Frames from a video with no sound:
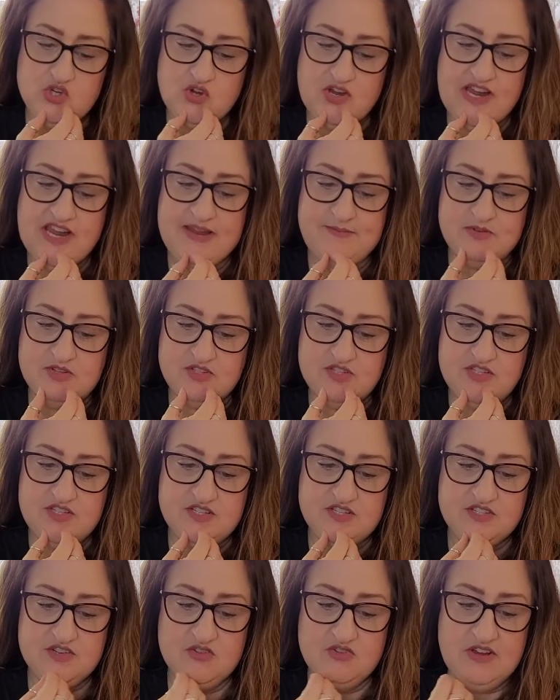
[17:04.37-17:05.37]
You're able to
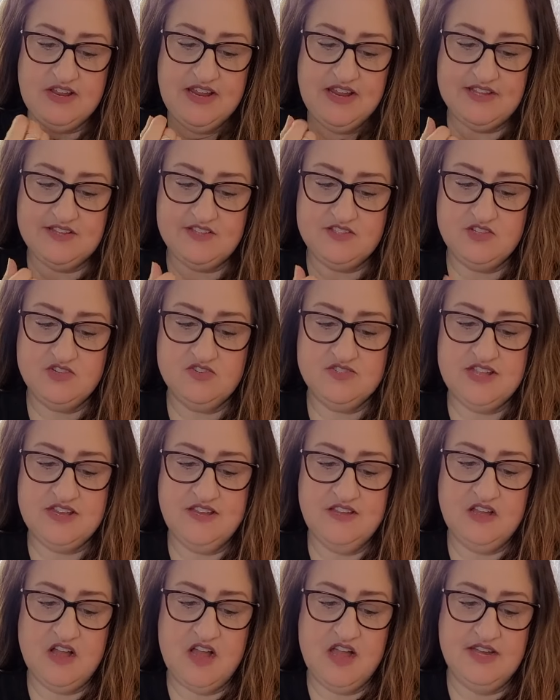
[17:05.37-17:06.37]
discern answers
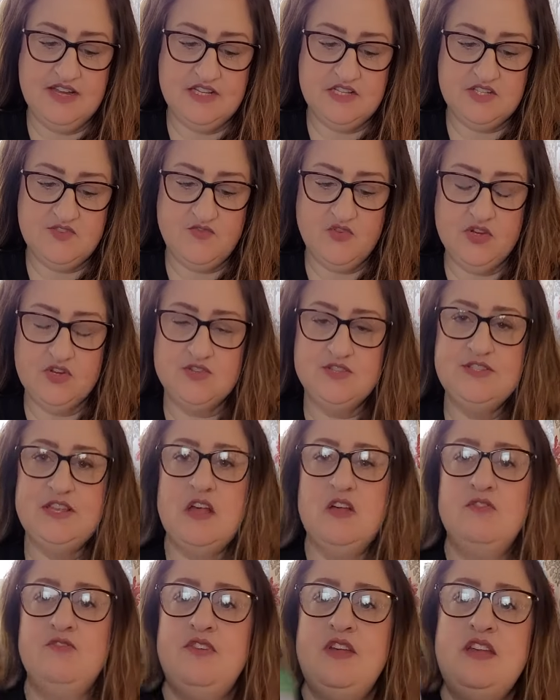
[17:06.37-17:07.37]
and guidance for
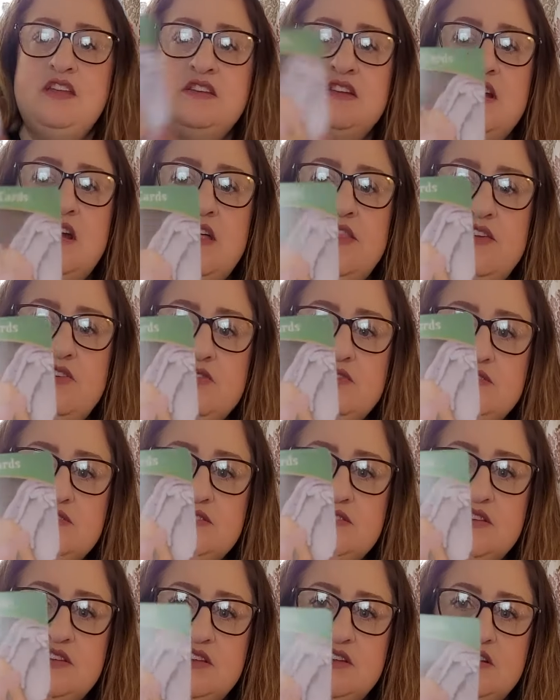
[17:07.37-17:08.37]
yourself and
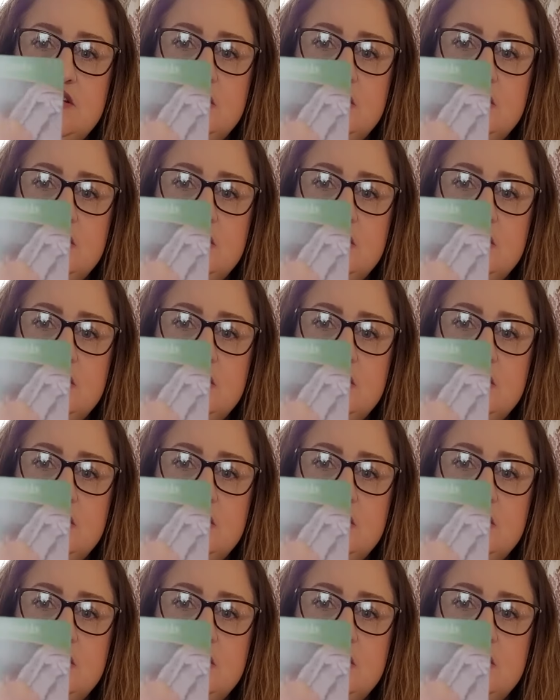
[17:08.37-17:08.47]
others.